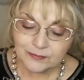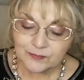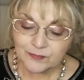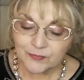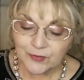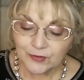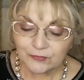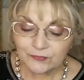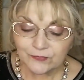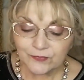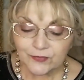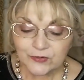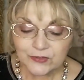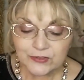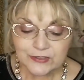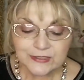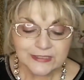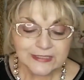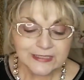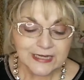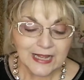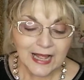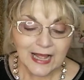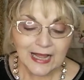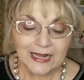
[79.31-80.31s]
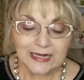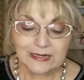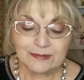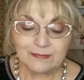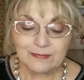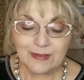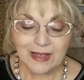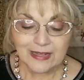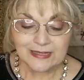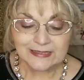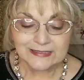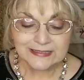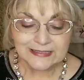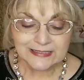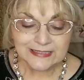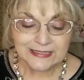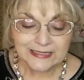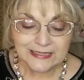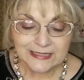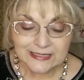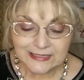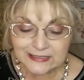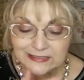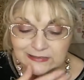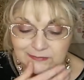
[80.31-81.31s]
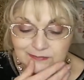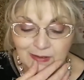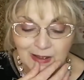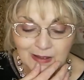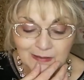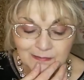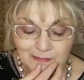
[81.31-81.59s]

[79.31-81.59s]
the first item I see is by